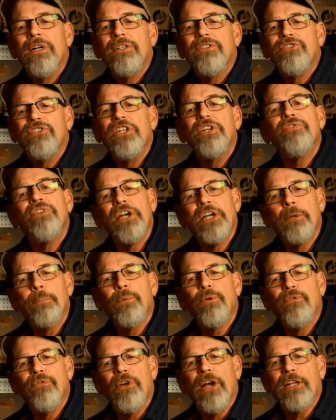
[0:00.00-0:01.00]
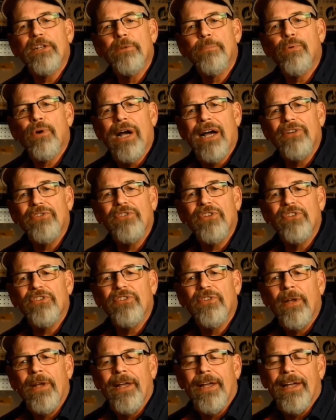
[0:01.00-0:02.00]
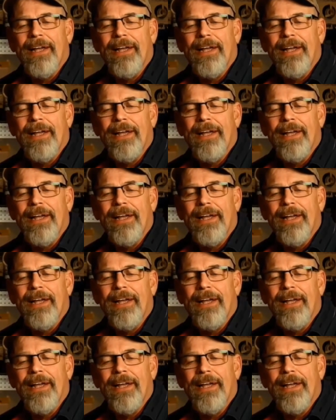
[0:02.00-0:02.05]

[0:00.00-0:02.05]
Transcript: see if I could perfect the process.